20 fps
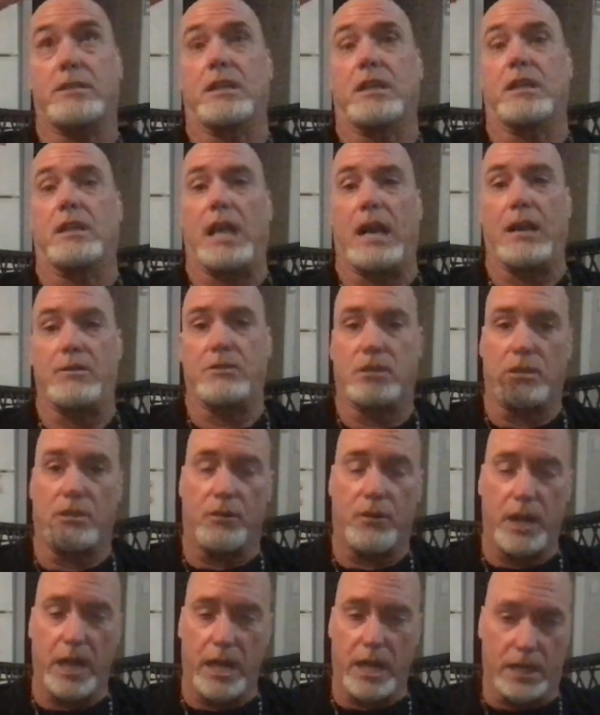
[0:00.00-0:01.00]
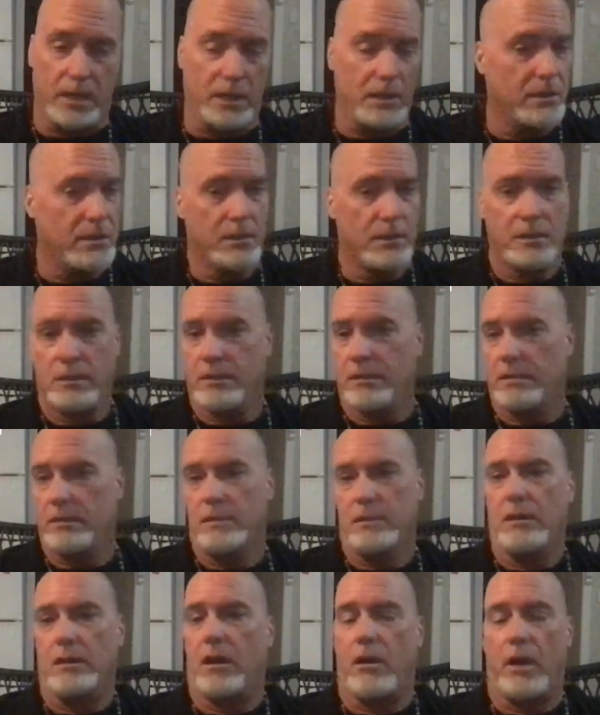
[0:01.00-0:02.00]
the clouds and the rain.
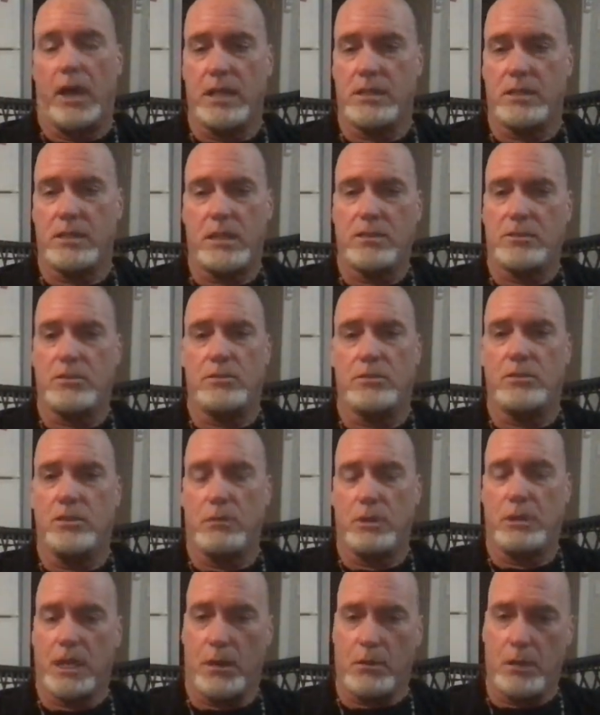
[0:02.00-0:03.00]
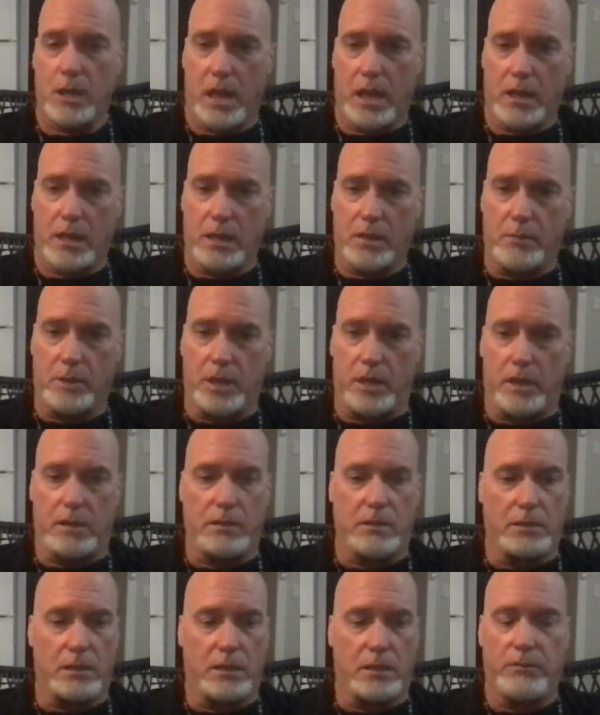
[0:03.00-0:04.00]
Our ancestors knew what they were talking about,
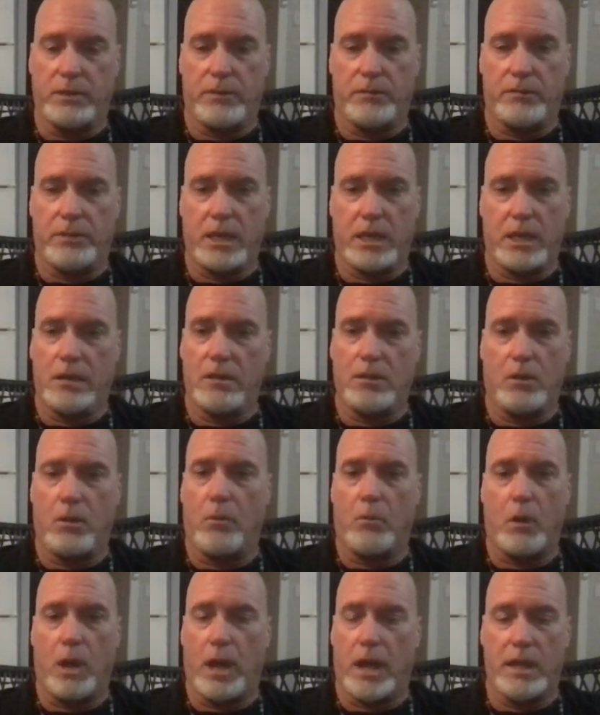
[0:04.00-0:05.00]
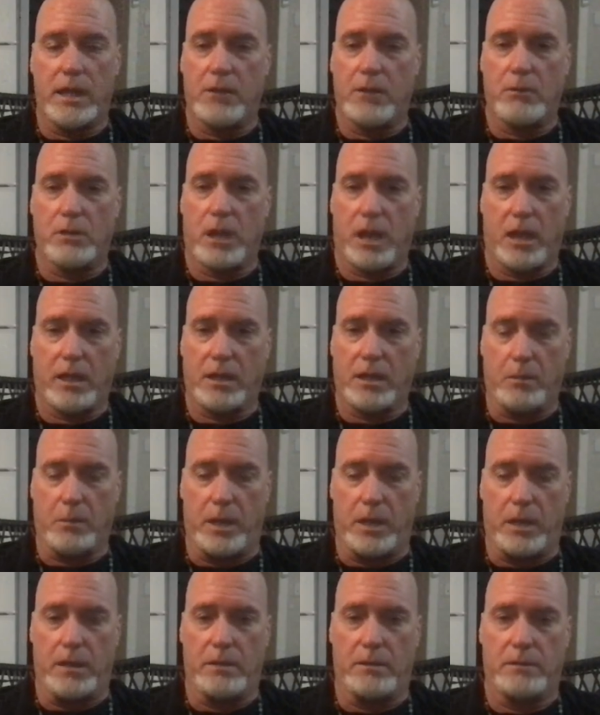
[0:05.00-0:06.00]
even if they didn't know why they were talking
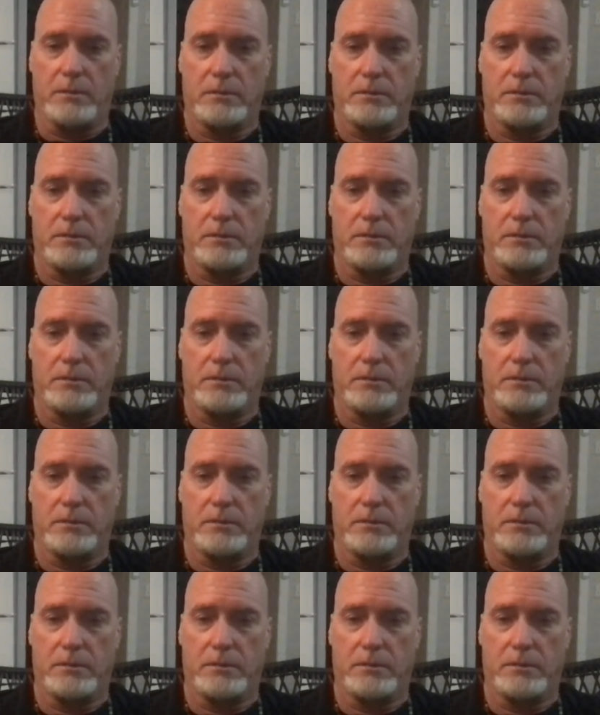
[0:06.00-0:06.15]
about it.